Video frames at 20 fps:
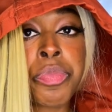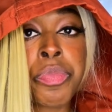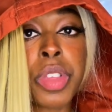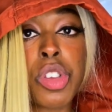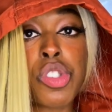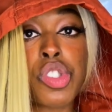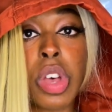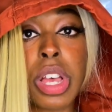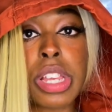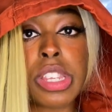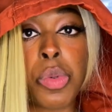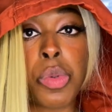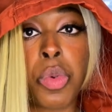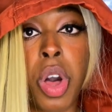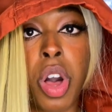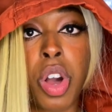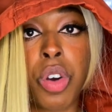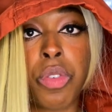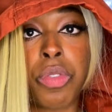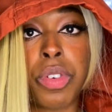So as I
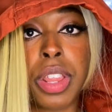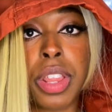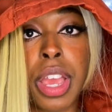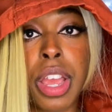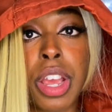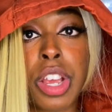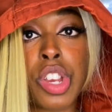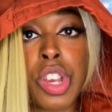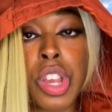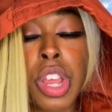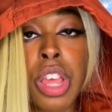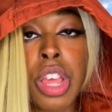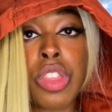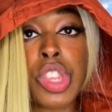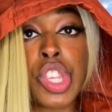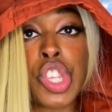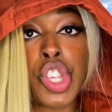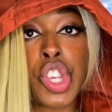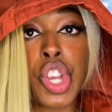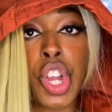walk over there,
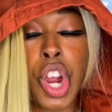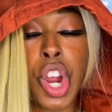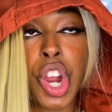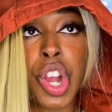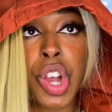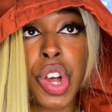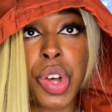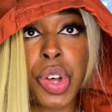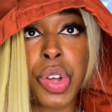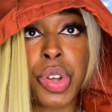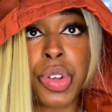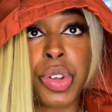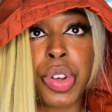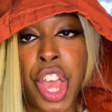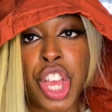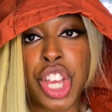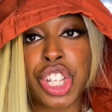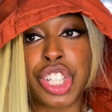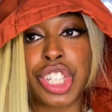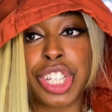this girl,
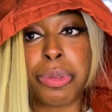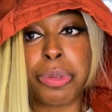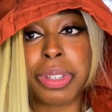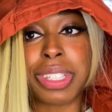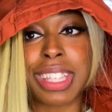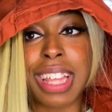she was